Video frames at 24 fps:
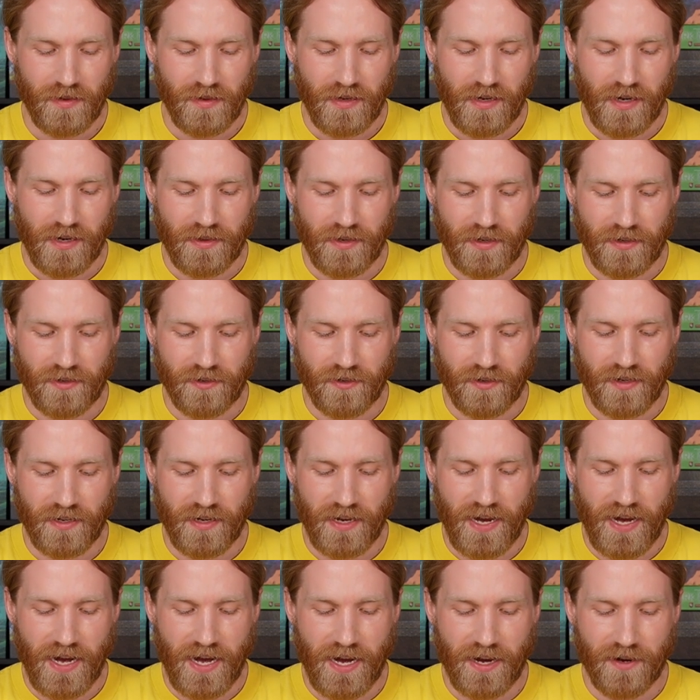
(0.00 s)
and then you're going to
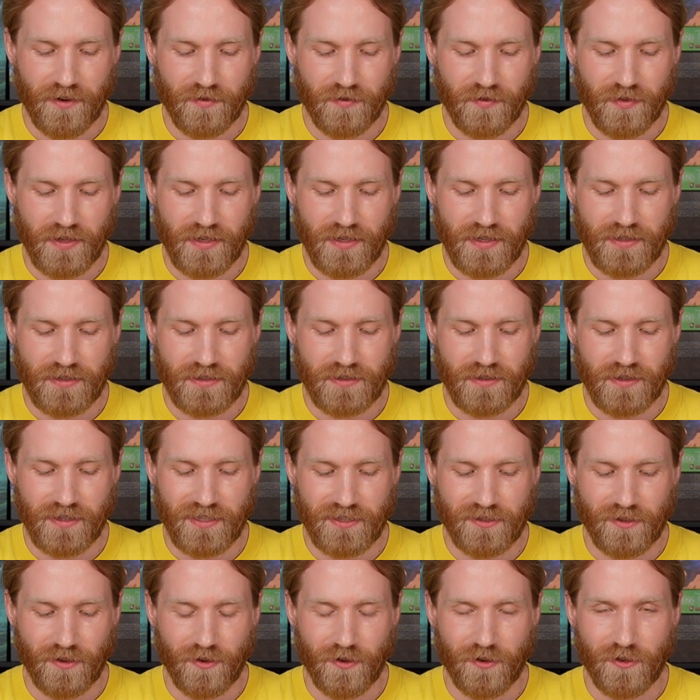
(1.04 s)
have
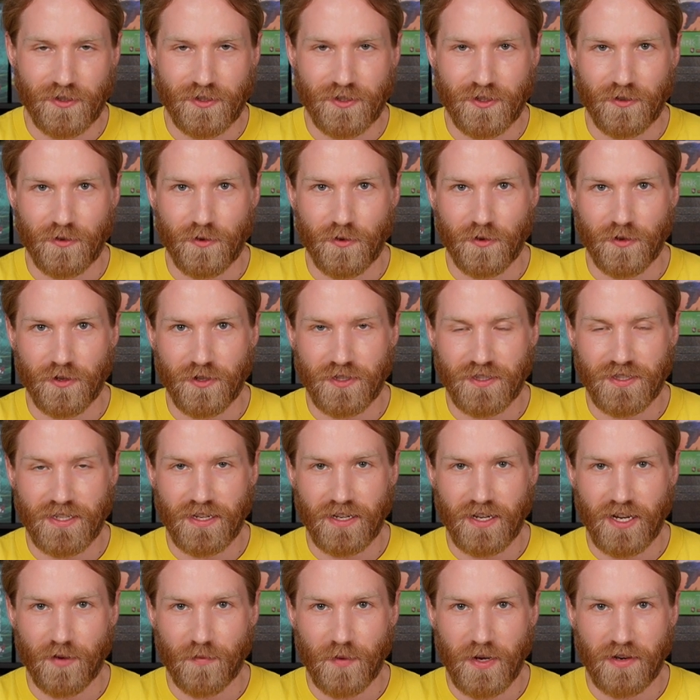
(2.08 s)
these larger orders that
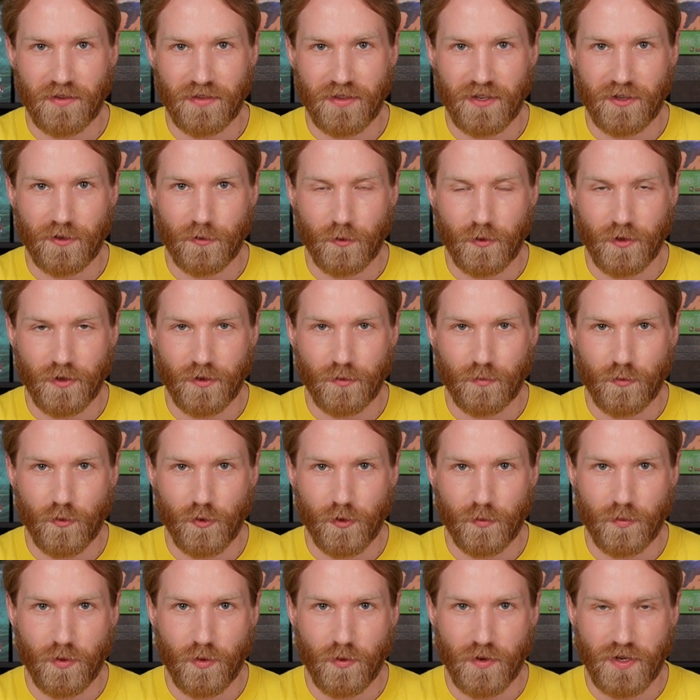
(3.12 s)
come out that are worth
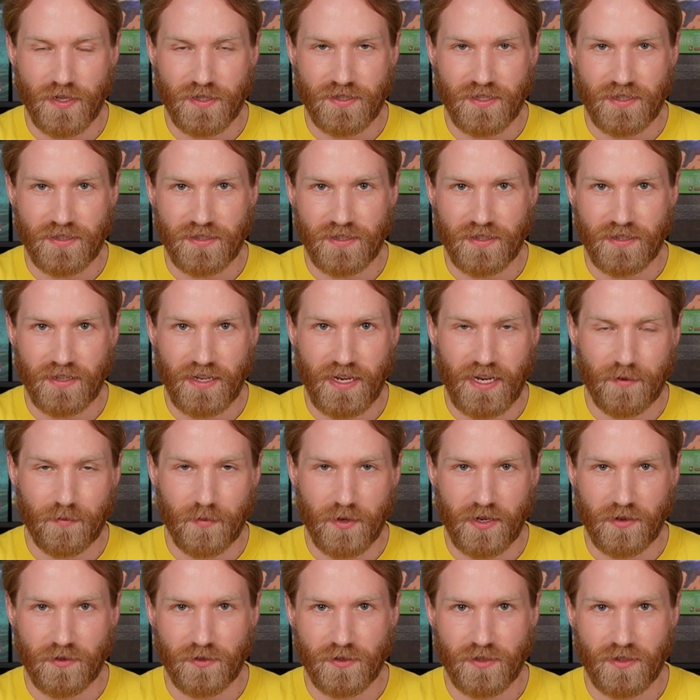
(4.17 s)
more points as the game
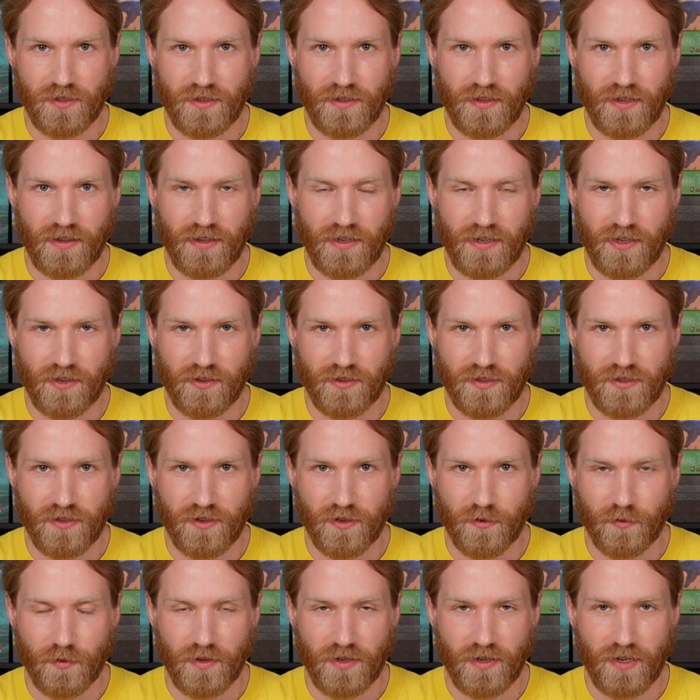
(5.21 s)
goes. I think you
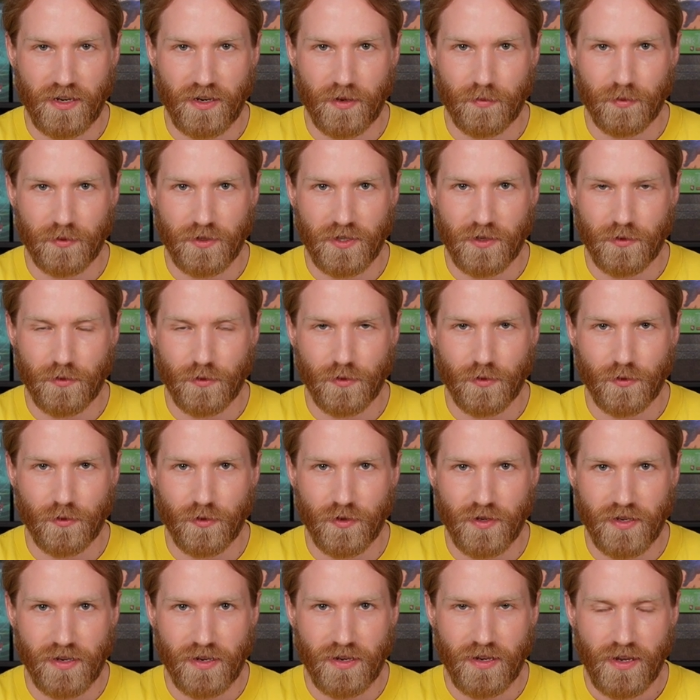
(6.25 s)
start with a couple, 2 or
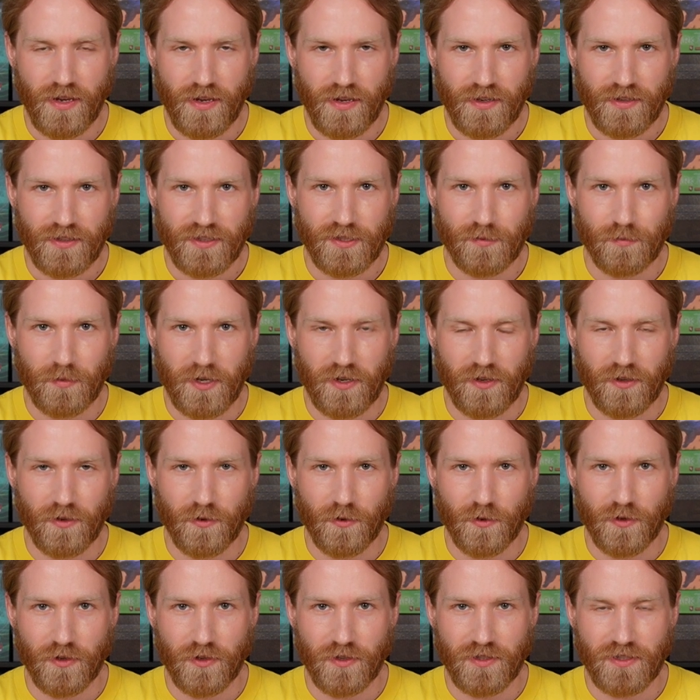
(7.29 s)
3 small
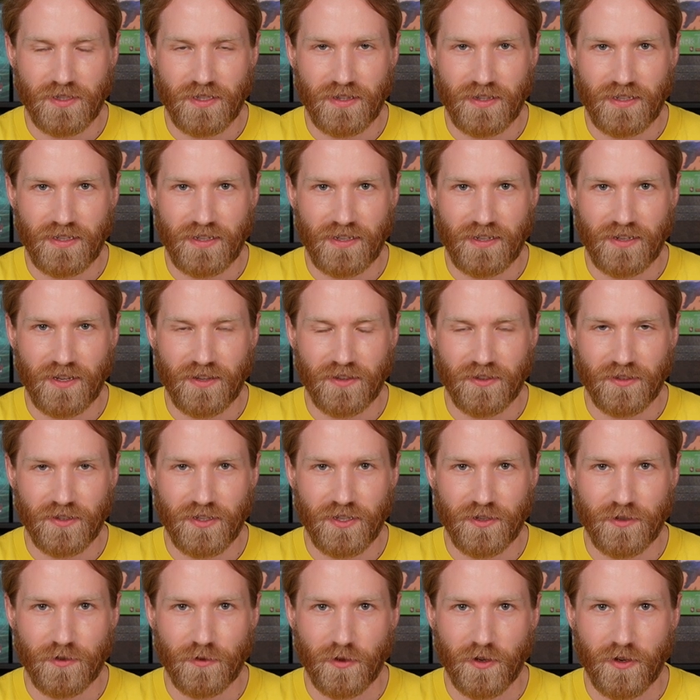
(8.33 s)
orders, and then another
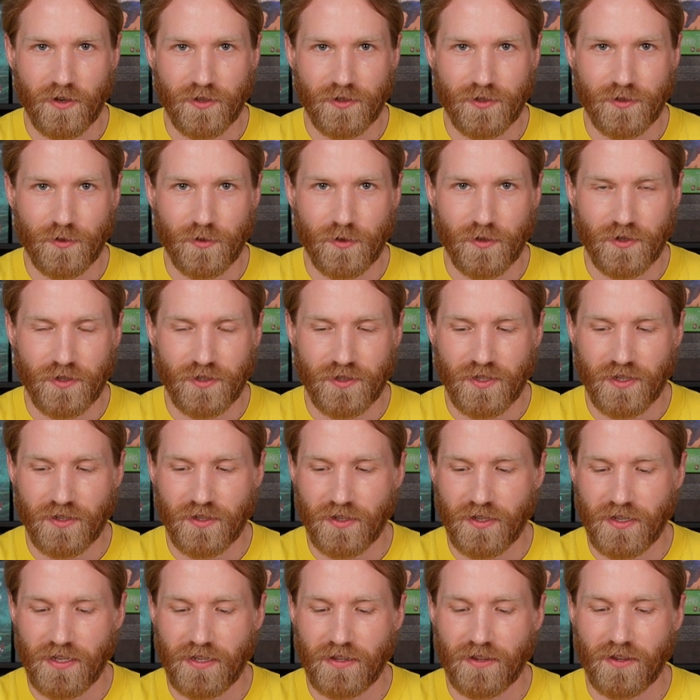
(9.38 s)
2 large orders
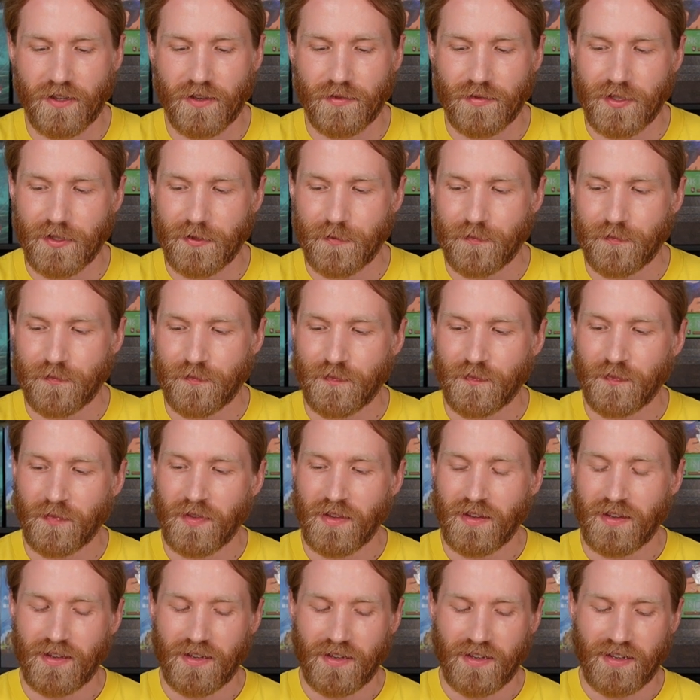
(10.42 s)
underneath of it.
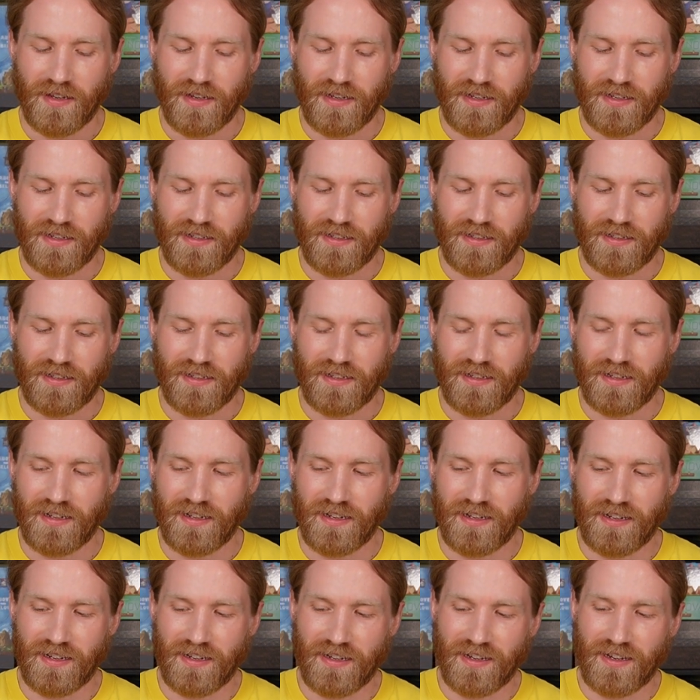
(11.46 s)
And
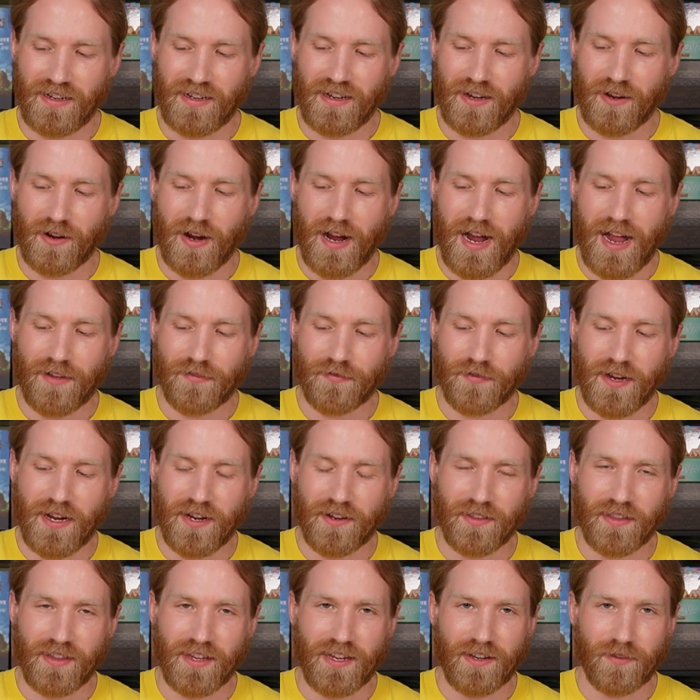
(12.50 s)
I
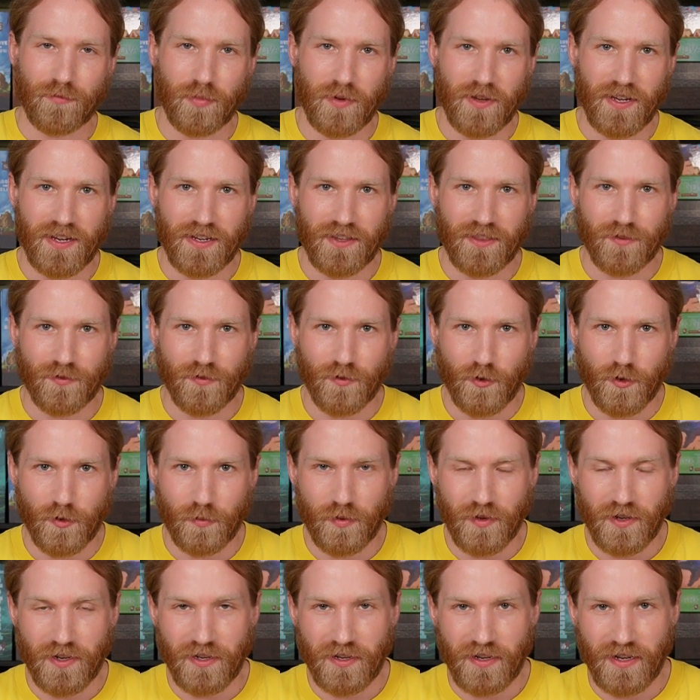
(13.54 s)
found that playing the
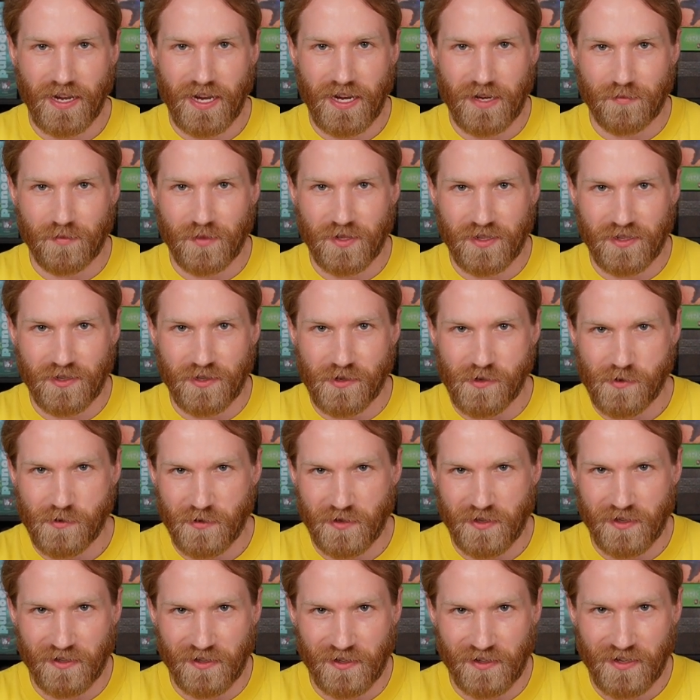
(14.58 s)
4-player game too,
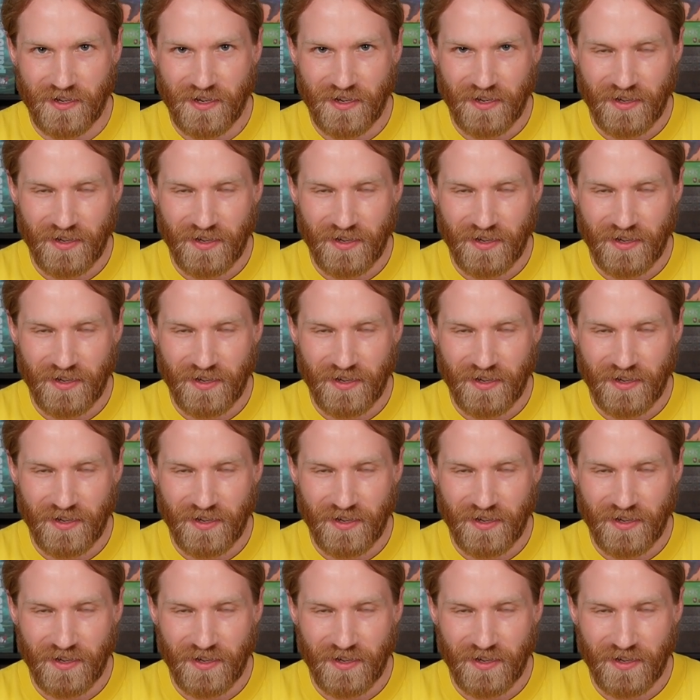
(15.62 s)
you're